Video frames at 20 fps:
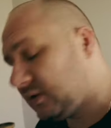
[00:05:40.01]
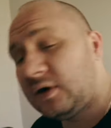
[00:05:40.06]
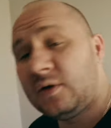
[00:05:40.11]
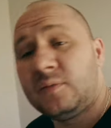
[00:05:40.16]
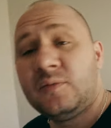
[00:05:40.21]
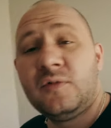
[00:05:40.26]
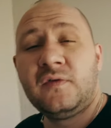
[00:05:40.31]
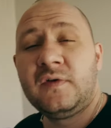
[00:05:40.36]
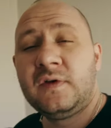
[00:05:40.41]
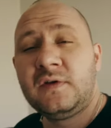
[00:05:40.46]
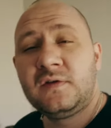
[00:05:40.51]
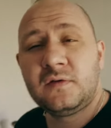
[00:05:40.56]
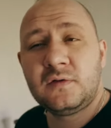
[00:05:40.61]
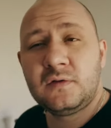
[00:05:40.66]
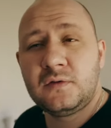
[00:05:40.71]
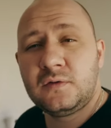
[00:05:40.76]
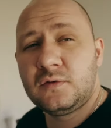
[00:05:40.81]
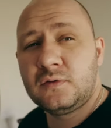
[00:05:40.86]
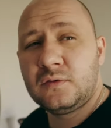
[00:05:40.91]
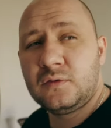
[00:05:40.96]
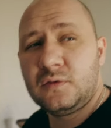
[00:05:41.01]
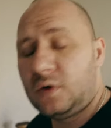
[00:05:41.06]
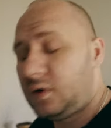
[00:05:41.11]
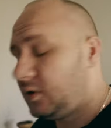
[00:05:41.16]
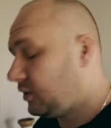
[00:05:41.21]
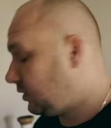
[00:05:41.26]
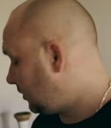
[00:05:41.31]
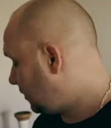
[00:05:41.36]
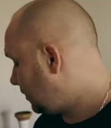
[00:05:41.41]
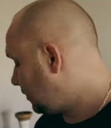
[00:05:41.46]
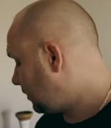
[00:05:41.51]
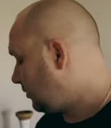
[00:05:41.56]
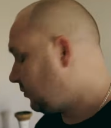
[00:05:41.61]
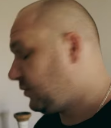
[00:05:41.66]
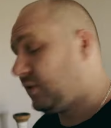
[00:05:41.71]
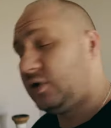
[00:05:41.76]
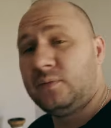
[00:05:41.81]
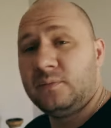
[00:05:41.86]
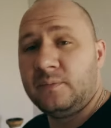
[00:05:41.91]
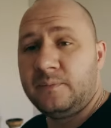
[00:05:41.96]
they are moving to
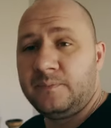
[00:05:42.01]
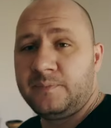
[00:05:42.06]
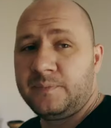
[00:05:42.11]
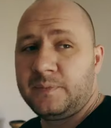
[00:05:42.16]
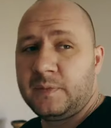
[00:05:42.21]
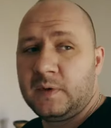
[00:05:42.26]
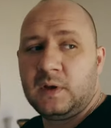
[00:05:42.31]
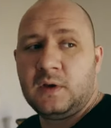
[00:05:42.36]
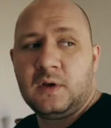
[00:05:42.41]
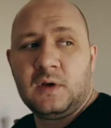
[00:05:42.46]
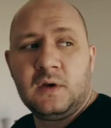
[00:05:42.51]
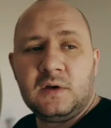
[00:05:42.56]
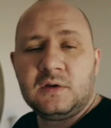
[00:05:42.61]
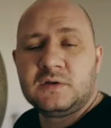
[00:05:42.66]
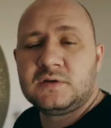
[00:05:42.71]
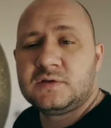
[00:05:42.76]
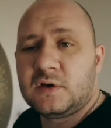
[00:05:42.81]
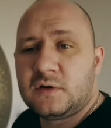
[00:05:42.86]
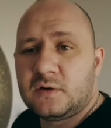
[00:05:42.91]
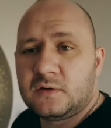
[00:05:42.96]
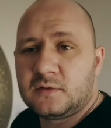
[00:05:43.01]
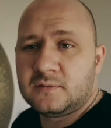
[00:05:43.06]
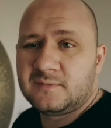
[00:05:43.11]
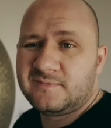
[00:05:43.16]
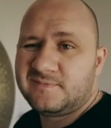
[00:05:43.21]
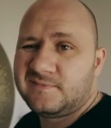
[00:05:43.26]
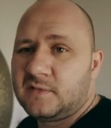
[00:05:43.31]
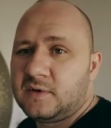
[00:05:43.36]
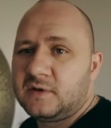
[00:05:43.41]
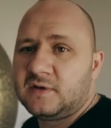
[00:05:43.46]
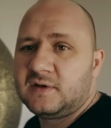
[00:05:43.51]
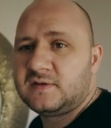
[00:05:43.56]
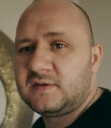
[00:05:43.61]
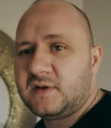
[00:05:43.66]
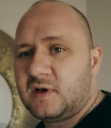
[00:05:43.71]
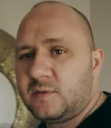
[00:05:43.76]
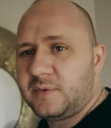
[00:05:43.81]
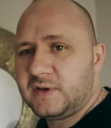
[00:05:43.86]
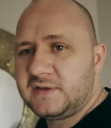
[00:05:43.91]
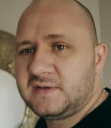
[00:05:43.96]
Bloem, so it doesn't
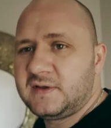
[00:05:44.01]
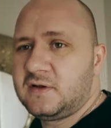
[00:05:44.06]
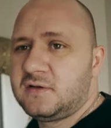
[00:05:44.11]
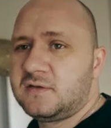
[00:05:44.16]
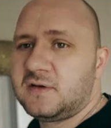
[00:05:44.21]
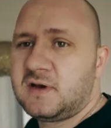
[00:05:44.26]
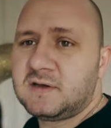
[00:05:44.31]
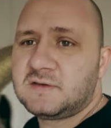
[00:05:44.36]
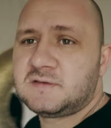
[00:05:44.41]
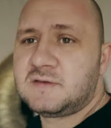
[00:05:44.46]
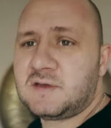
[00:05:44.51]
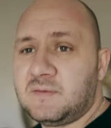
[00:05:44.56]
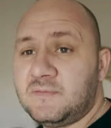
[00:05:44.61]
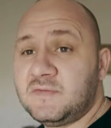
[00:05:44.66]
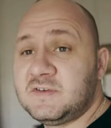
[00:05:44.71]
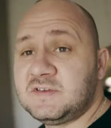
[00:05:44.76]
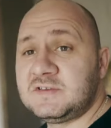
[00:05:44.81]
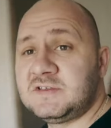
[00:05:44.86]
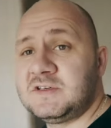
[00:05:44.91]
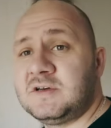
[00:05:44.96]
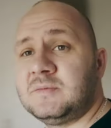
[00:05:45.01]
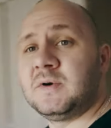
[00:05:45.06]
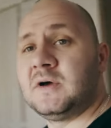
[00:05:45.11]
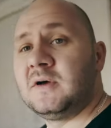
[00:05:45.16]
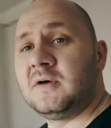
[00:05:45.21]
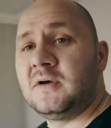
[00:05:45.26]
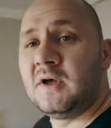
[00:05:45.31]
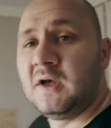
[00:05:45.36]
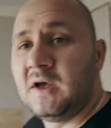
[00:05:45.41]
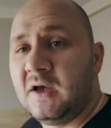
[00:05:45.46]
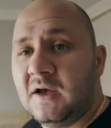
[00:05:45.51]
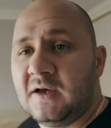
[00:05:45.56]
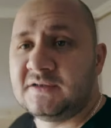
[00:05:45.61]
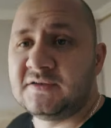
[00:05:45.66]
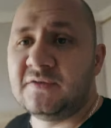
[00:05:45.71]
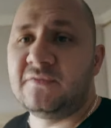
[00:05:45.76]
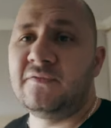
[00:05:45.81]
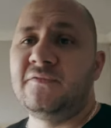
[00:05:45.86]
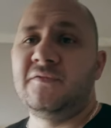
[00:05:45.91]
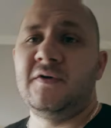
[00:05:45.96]
help I tell you guys to come visit her. But it's
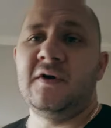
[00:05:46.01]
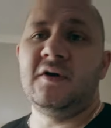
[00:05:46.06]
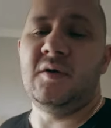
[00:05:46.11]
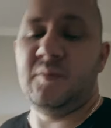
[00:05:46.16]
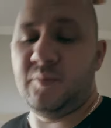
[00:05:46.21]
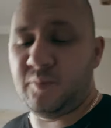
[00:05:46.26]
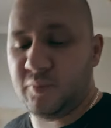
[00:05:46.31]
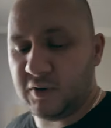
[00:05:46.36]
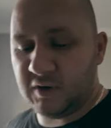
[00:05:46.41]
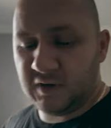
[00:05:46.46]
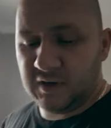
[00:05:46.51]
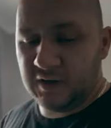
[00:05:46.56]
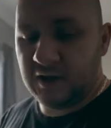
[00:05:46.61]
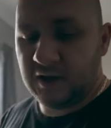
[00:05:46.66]
a very pretty